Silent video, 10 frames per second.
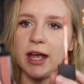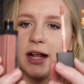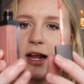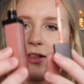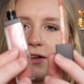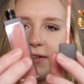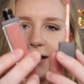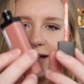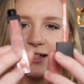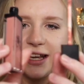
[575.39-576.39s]
And I love the
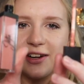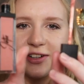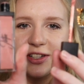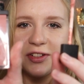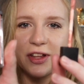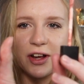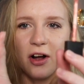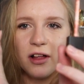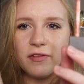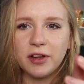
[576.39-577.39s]
container too. Like
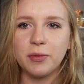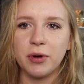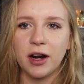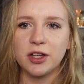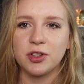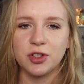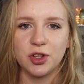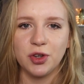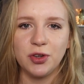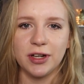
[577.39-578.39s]
all of their products are
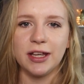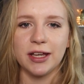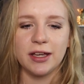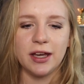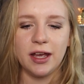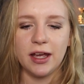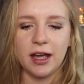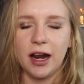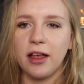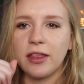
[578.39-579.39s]
so unique
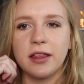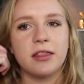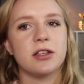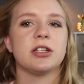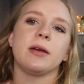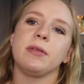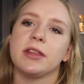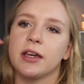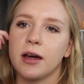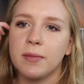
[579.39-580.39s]
and how the shape that
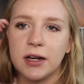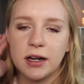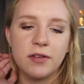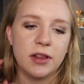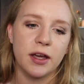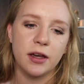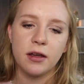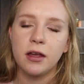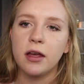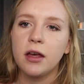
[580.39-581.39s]
they come in and everything.
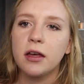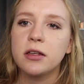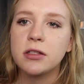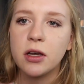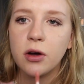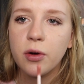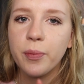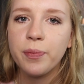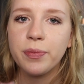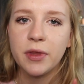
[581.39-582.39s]
So,
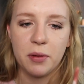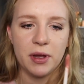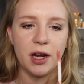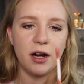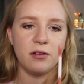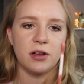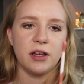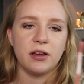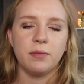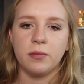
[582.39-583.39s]
I mean, I don't
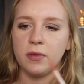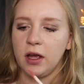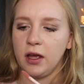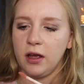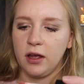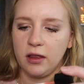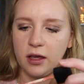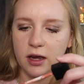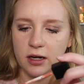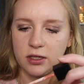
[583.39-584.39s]
really
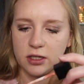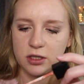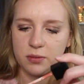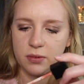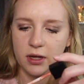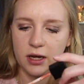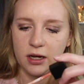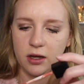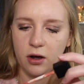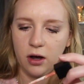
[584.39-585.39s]
think I need to explain
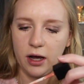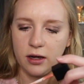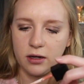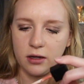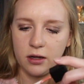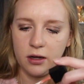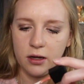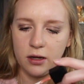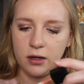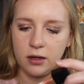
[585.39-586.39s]
to y'all how to
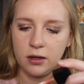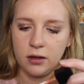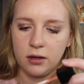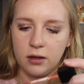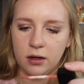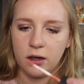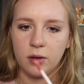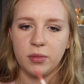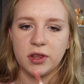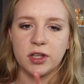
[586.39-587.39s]

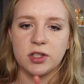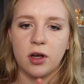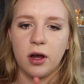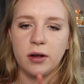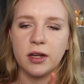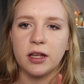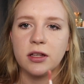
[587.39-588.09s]
put this on.